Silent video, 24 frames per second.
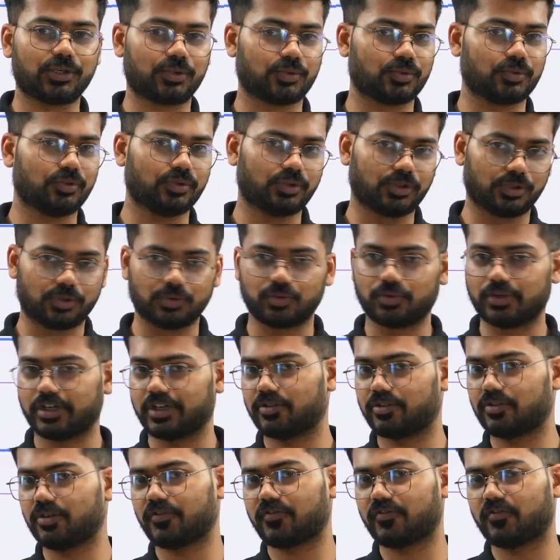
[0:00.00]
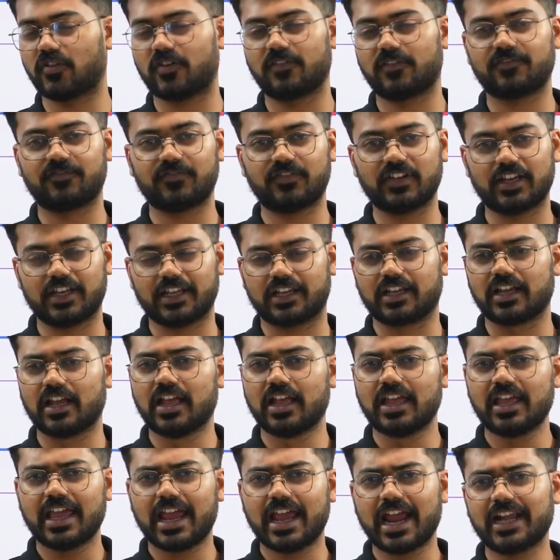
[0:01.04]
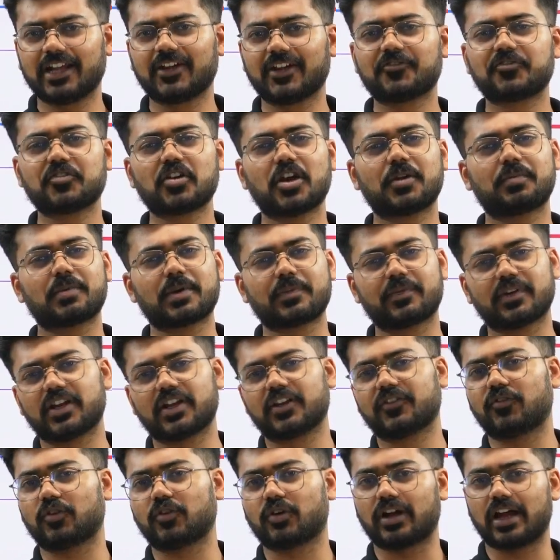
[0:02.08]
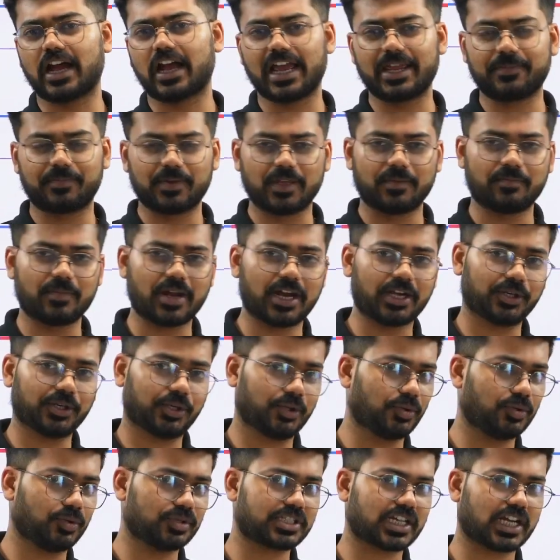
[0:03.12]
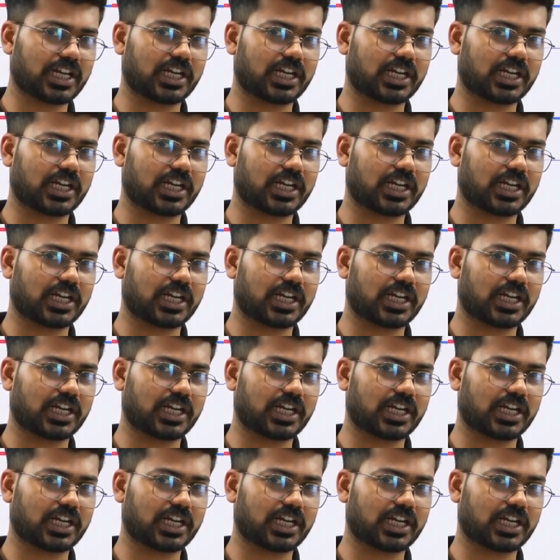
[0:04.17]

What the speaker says: to do in your form filling. And if you are preparing for IPMAT, do check